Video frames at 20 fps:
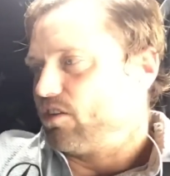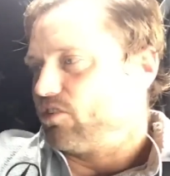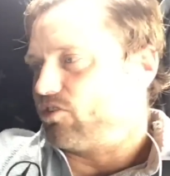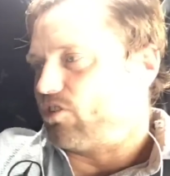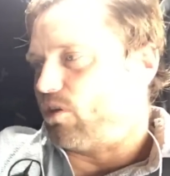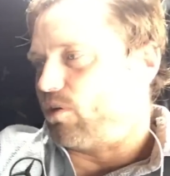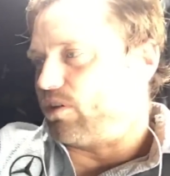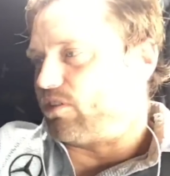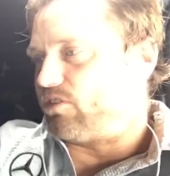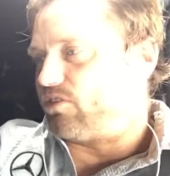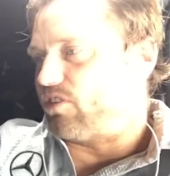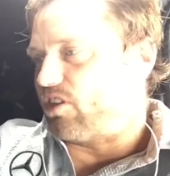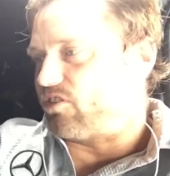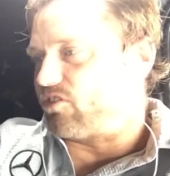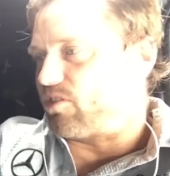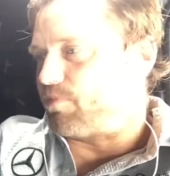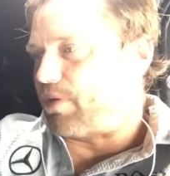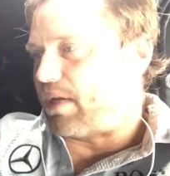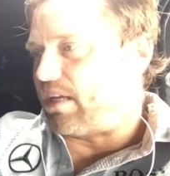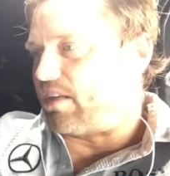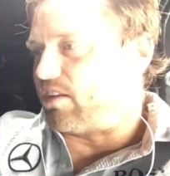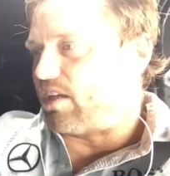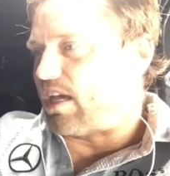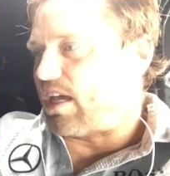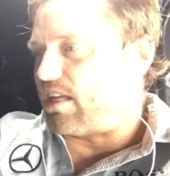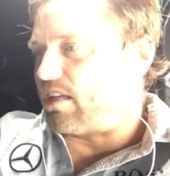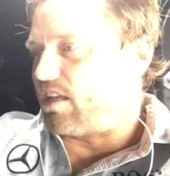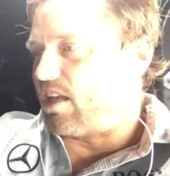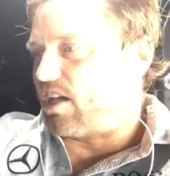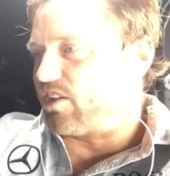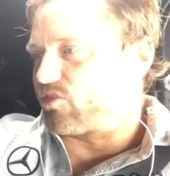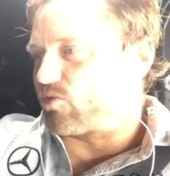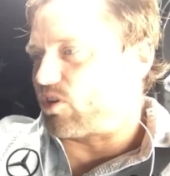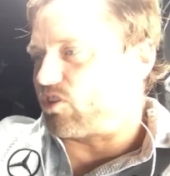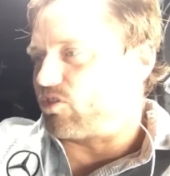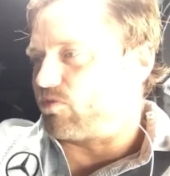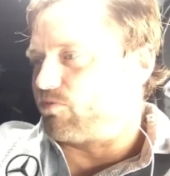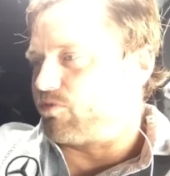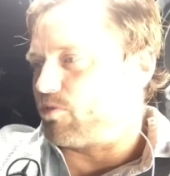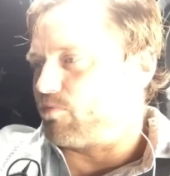So it does depend. And last
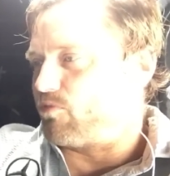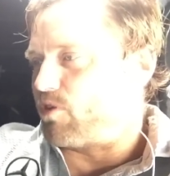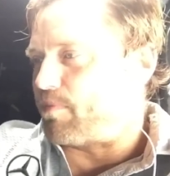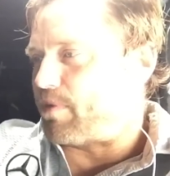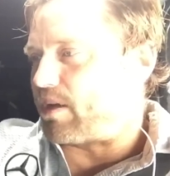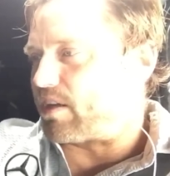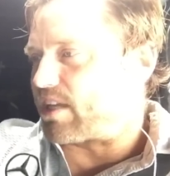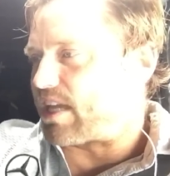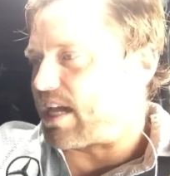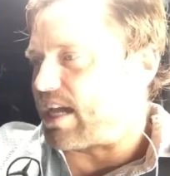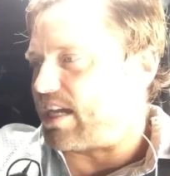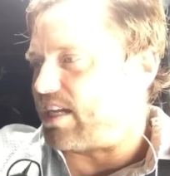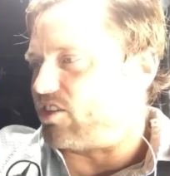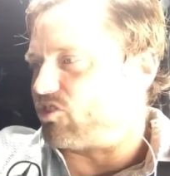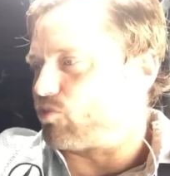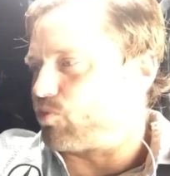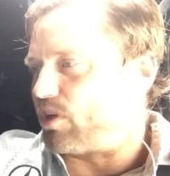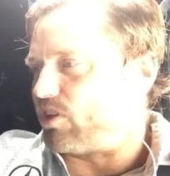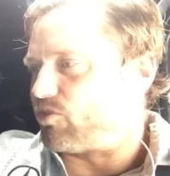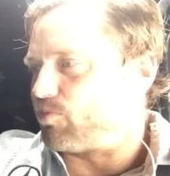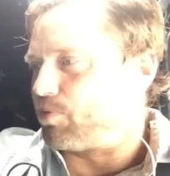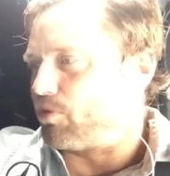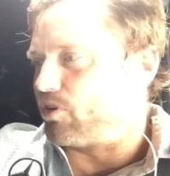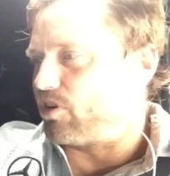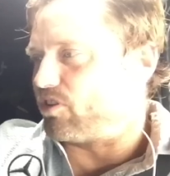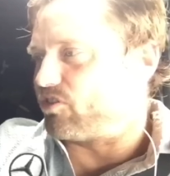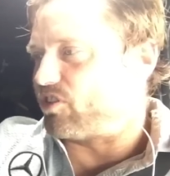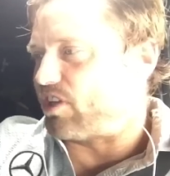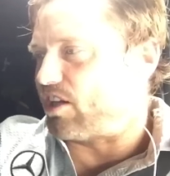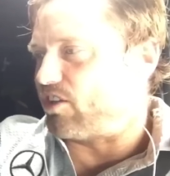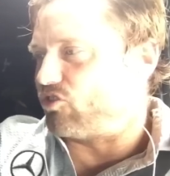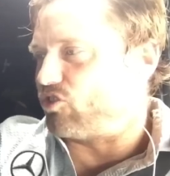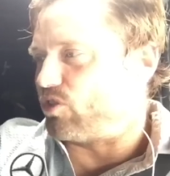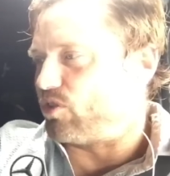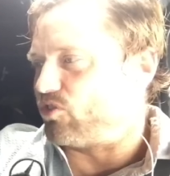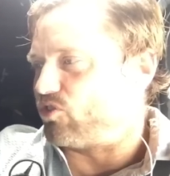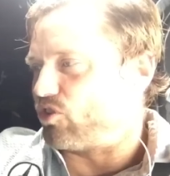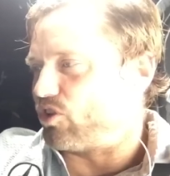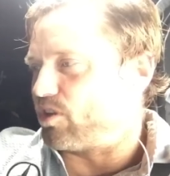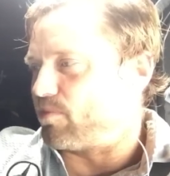question from Rimet Cage, which point of sail do you
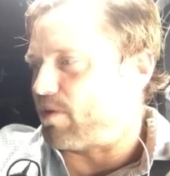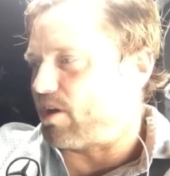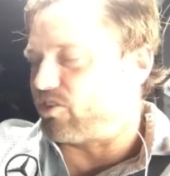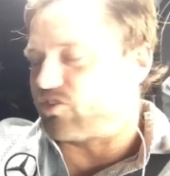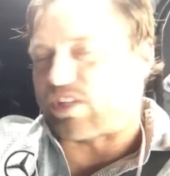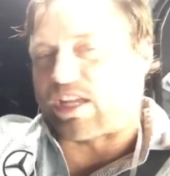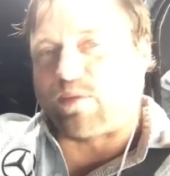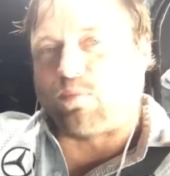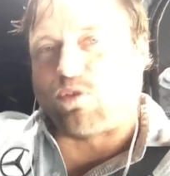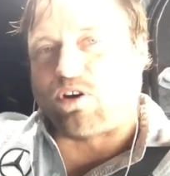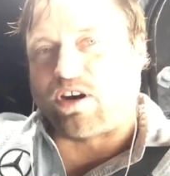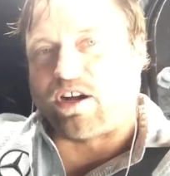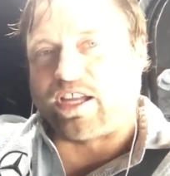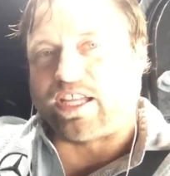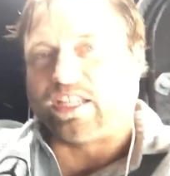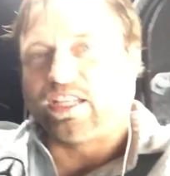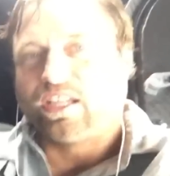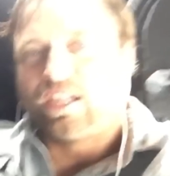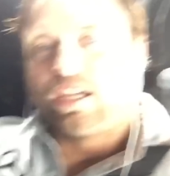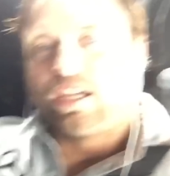enjoy the most and why?